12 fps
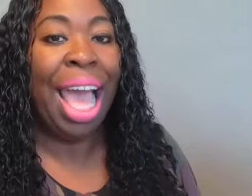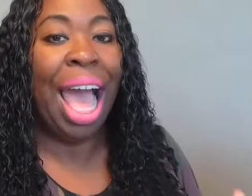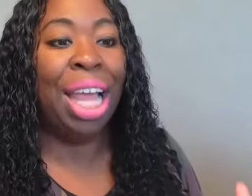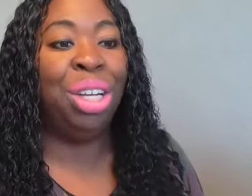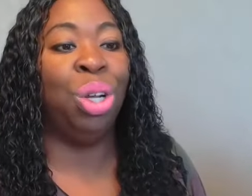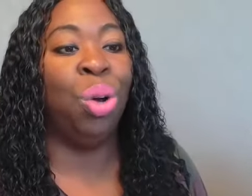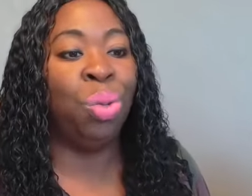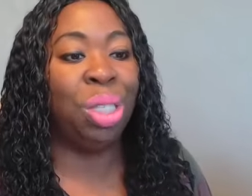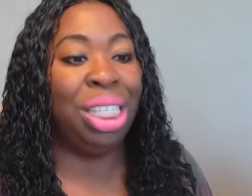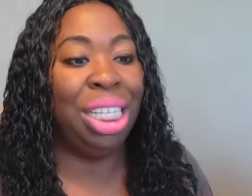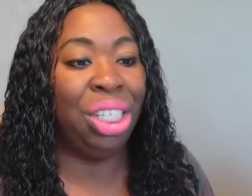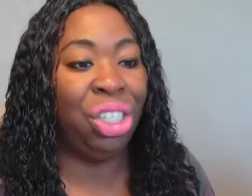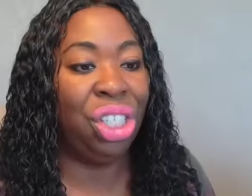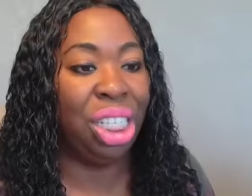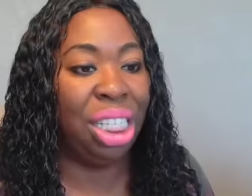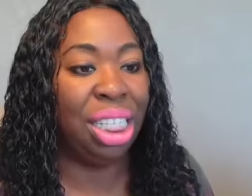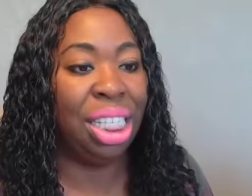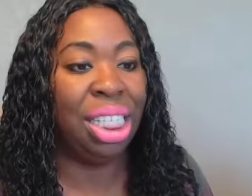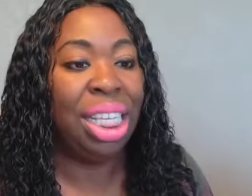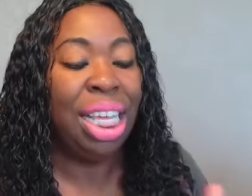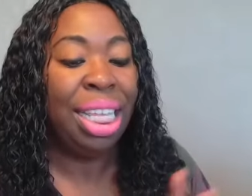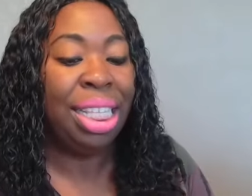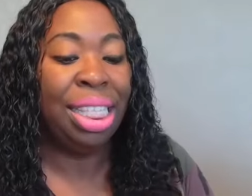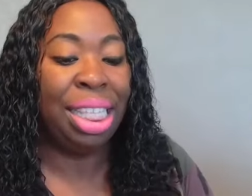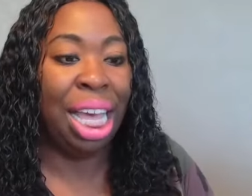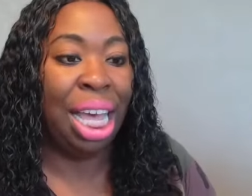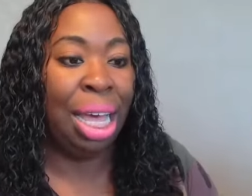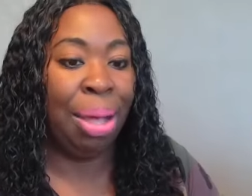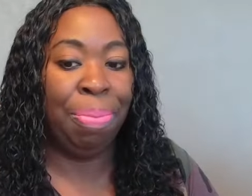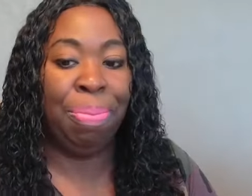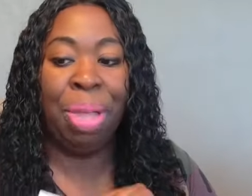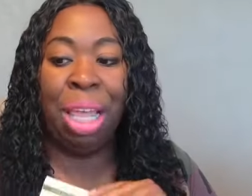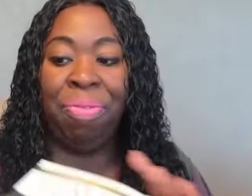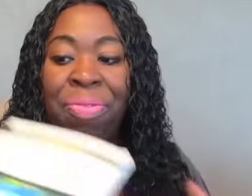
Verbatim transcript: I don't see Jesus um, in